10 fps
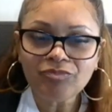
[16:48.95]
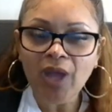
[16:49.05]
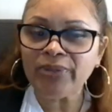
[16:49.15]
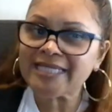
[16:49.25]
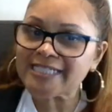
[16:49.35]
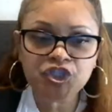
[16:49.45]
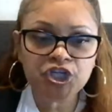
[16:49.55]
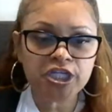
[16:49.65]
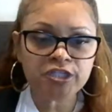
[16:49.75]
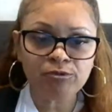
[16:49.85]
blend
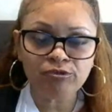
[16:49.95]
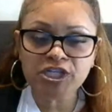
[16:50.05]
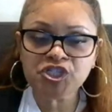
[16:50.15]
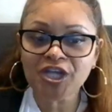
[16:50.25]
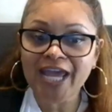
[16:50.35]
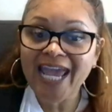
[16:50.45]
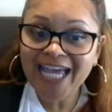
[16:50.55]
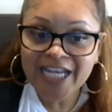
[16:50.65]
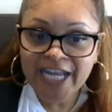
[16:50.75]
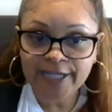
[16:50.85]
education,
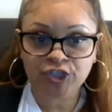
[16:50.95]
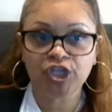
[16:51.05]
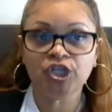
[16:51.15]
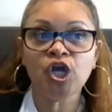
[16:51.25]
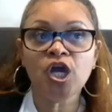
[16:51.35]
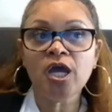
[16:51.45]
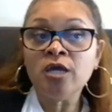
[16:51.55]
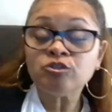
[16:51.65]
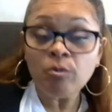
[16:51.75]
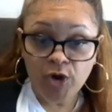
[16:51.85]
inspiration, and connection.